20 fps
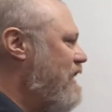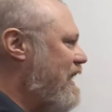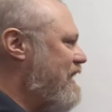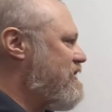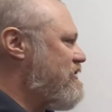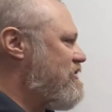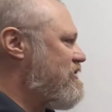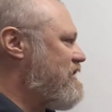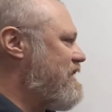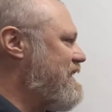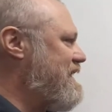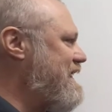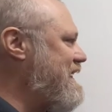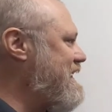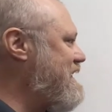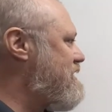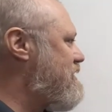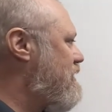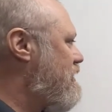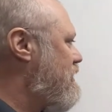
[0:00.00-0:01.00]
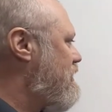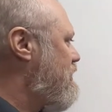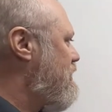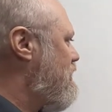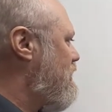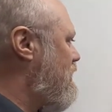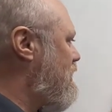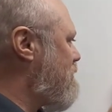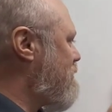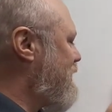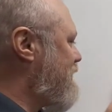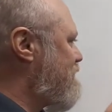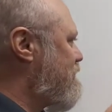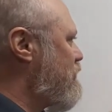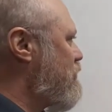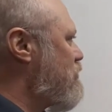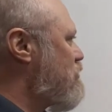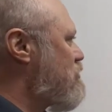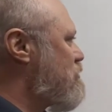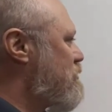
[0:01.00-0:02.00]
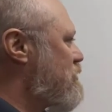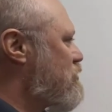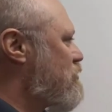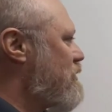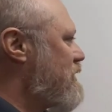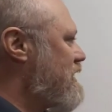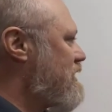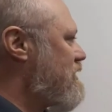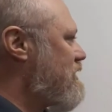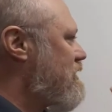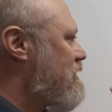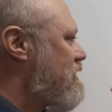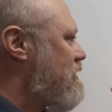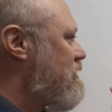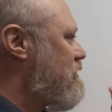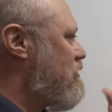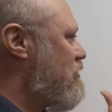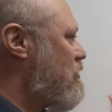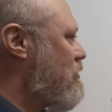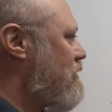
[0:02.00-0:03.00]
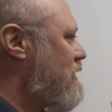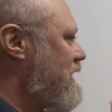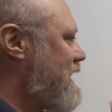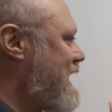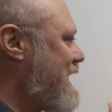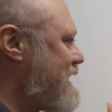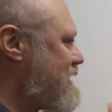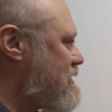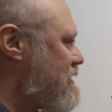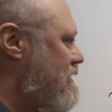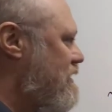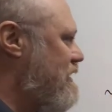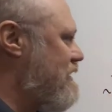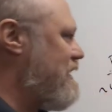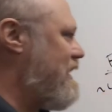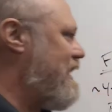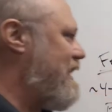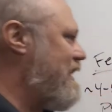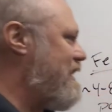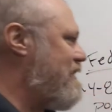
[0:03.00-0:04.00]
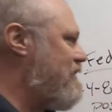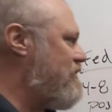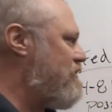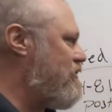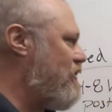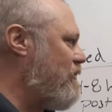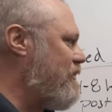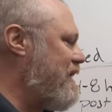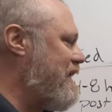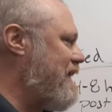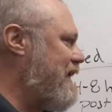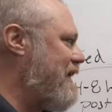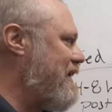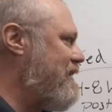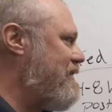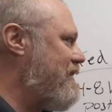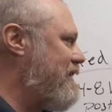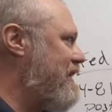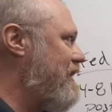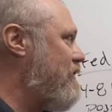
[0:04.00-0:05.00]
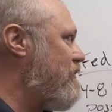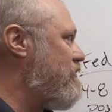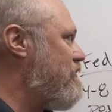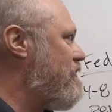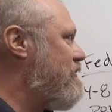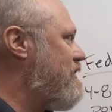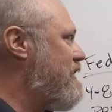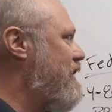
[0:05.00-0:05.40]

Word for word: I just can eat uh, my foods between noon and 8, and then I don't eat anything else.